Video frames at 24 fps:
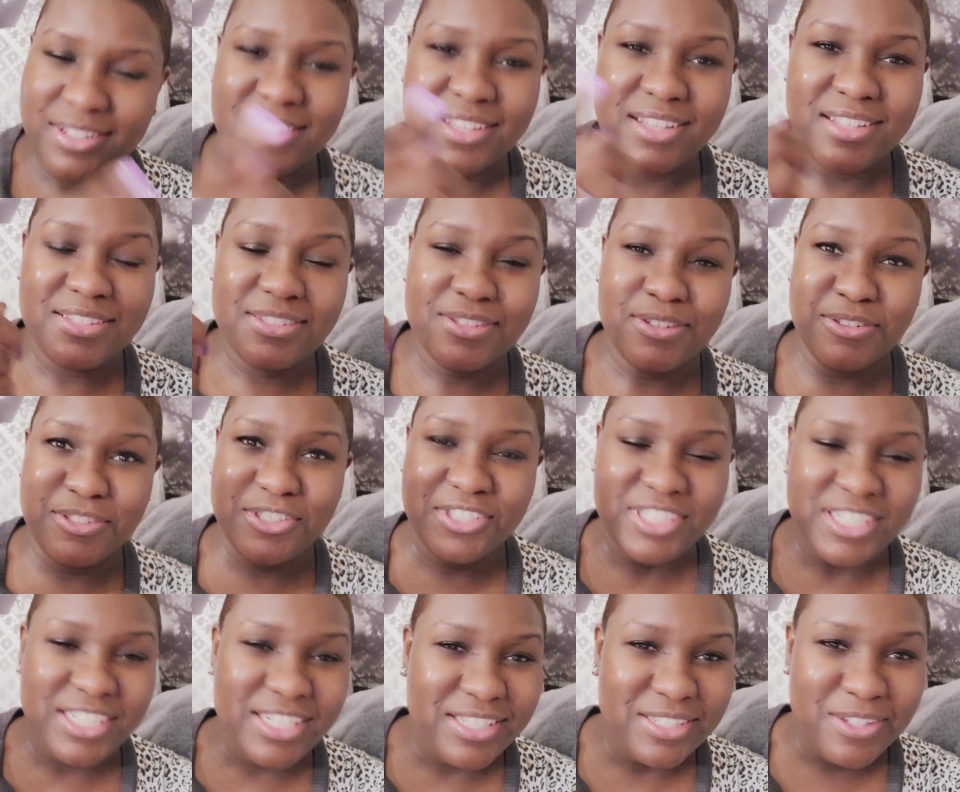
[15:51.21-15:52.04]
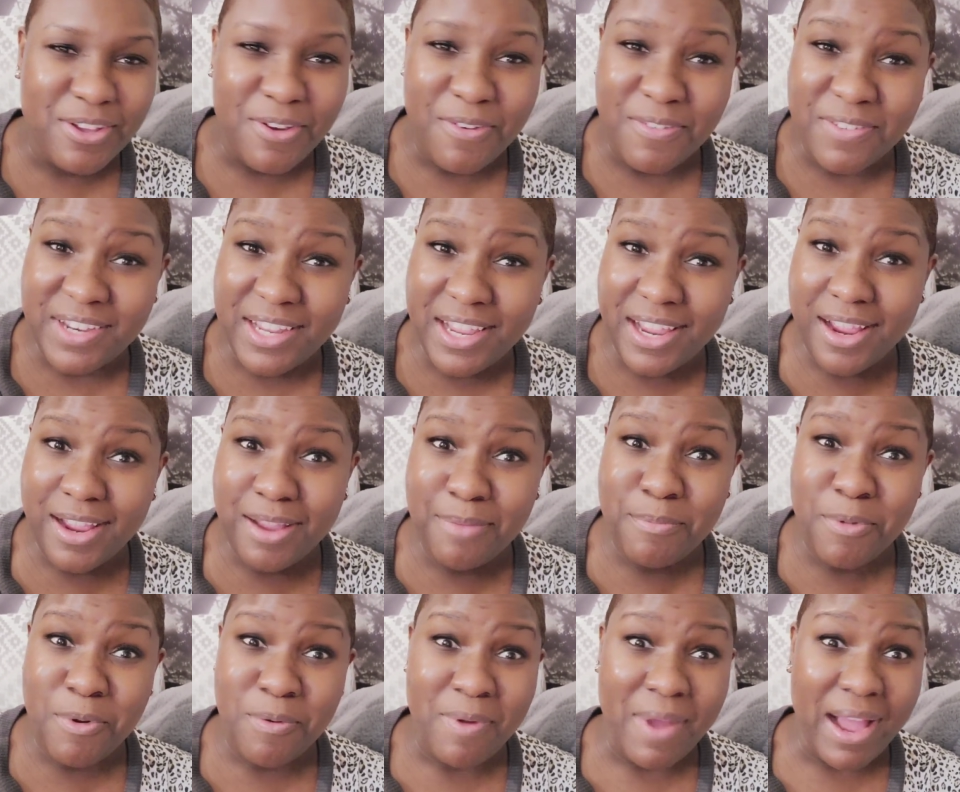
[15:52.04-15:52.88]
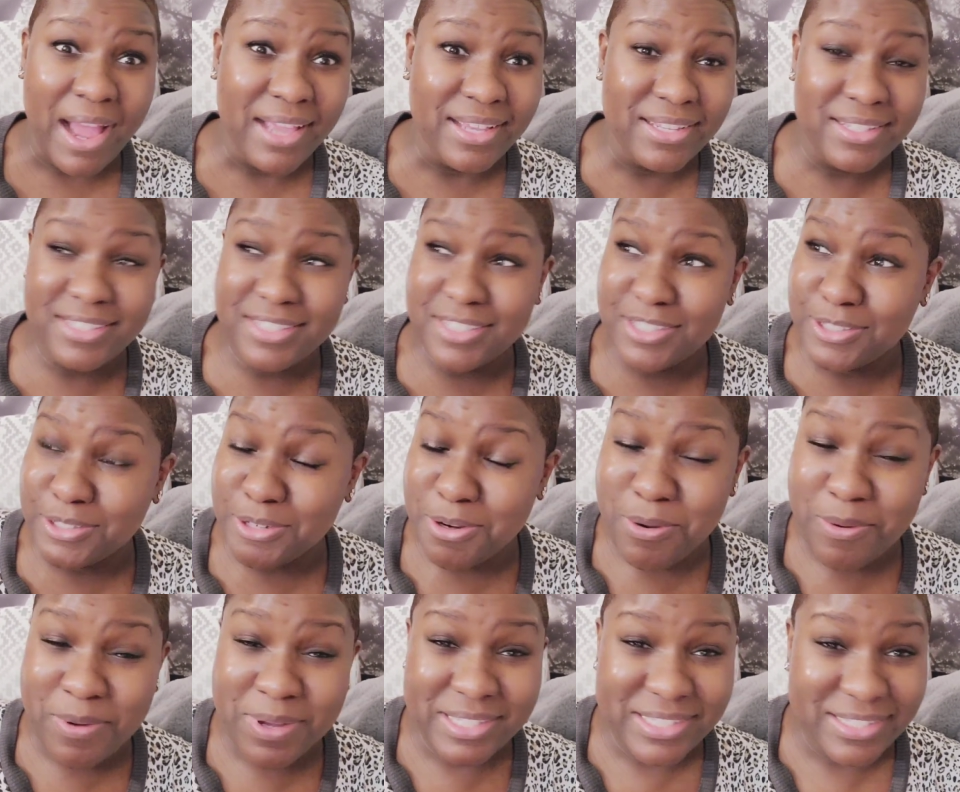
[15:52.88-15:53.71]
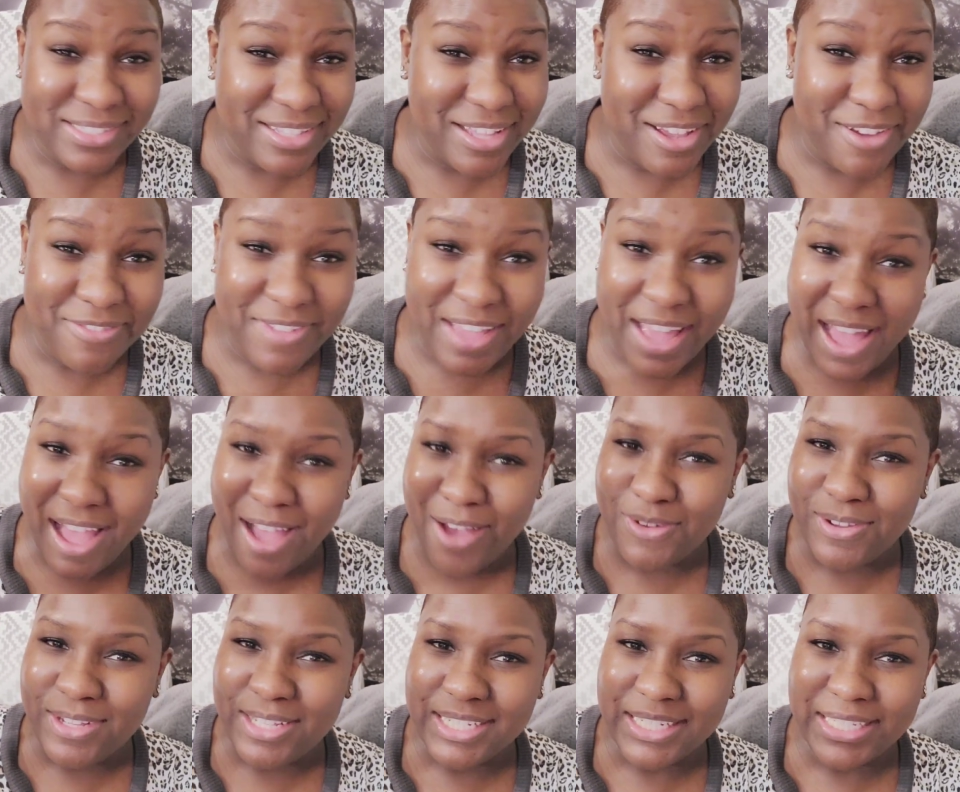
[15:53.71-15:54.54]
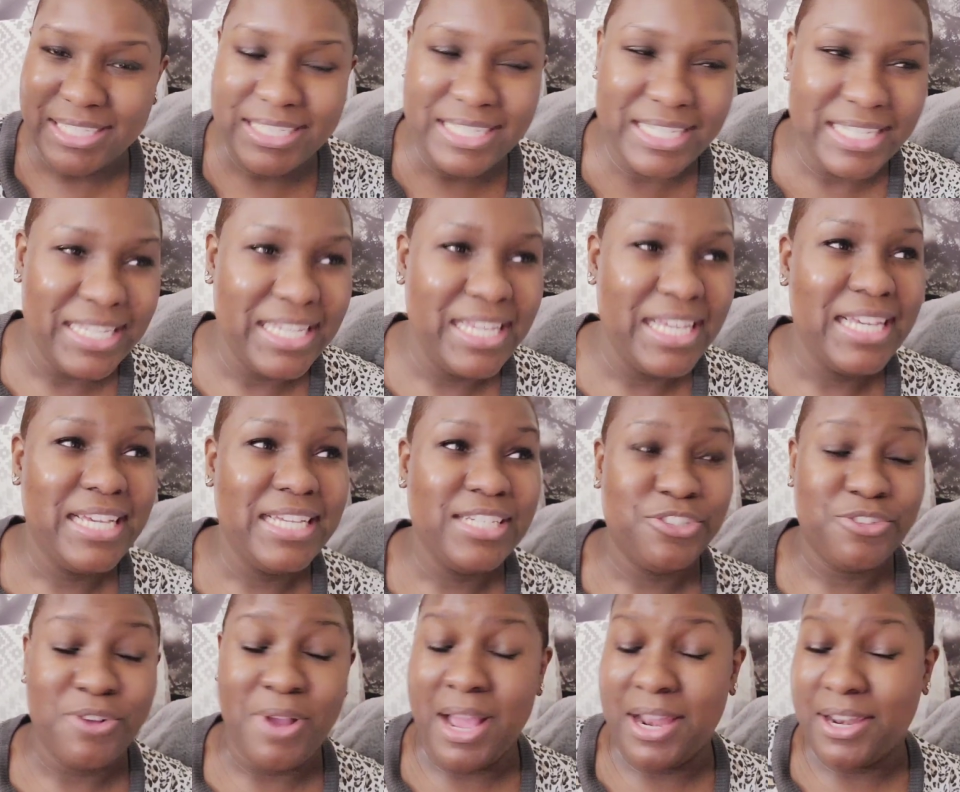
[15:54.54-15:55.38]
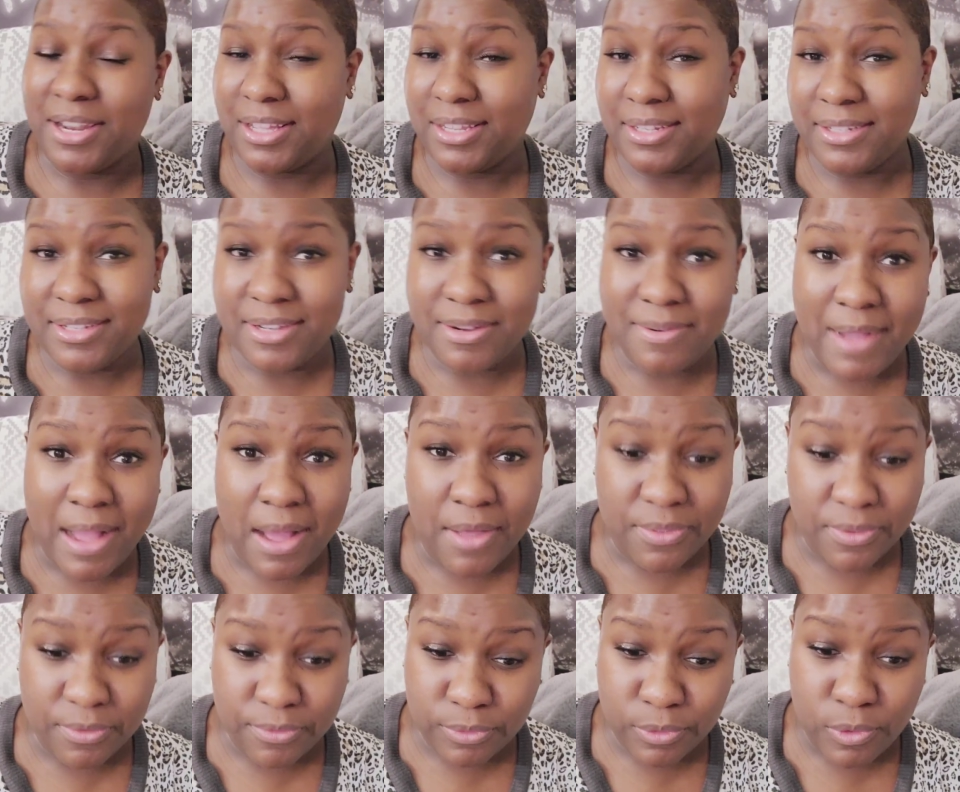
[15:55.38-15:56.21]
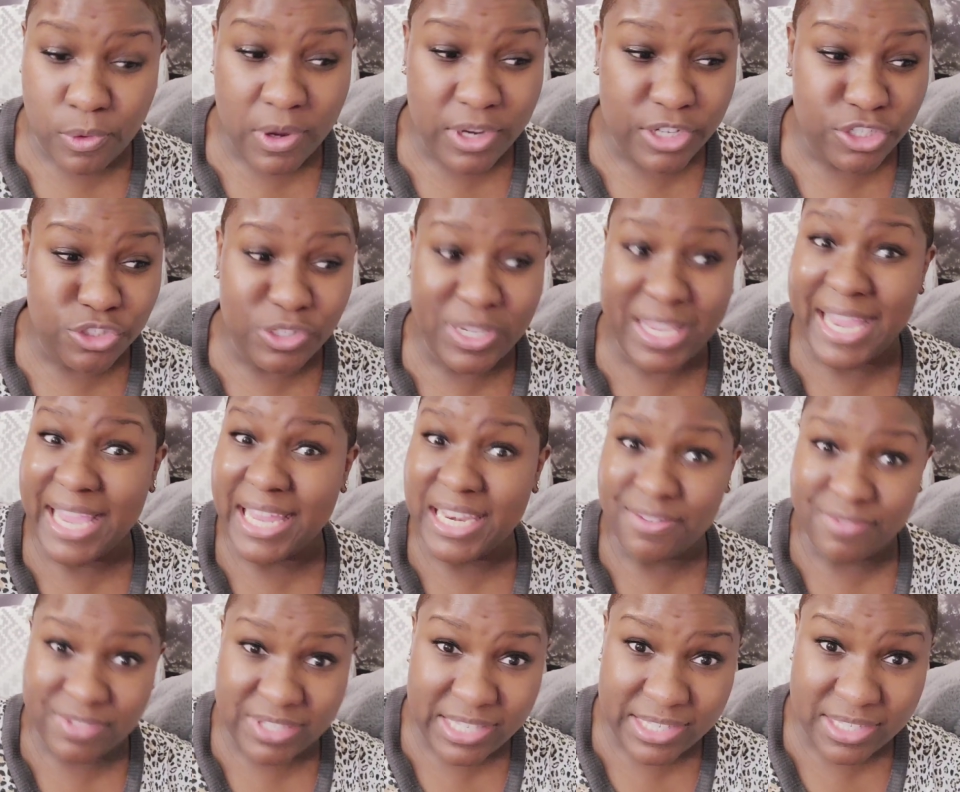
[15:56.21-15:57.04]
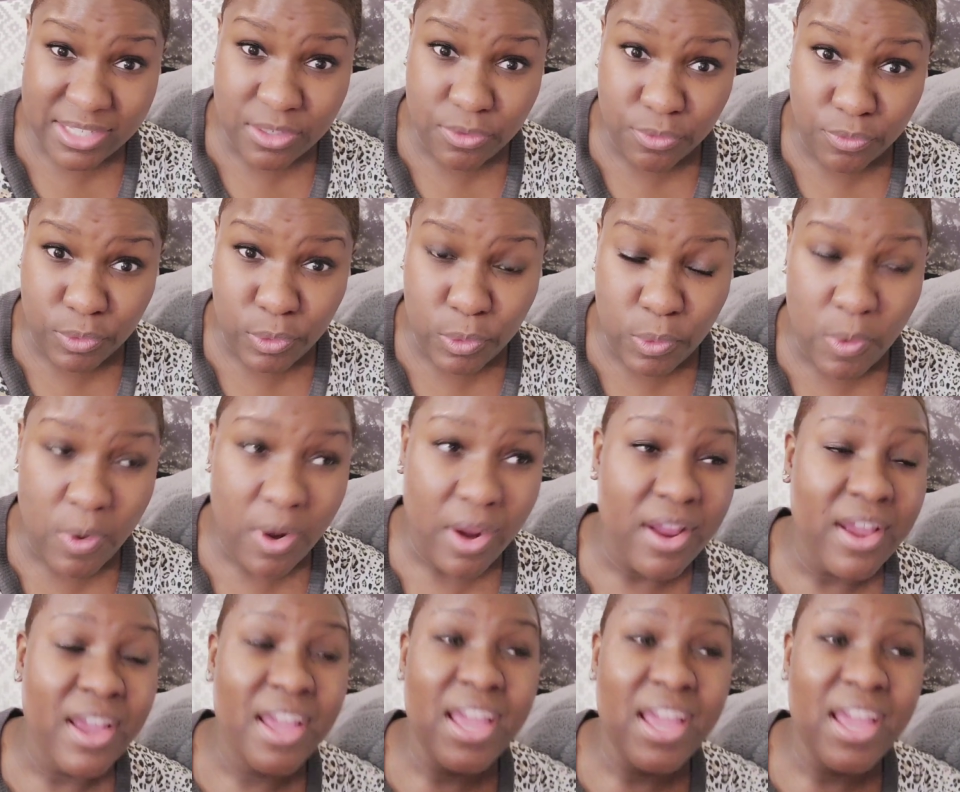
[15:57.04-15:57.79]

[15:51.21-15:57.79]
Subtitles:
So she's over there. Mariah is throwing stuff out, honey, trying to clear out the floor because you can't even see the floor.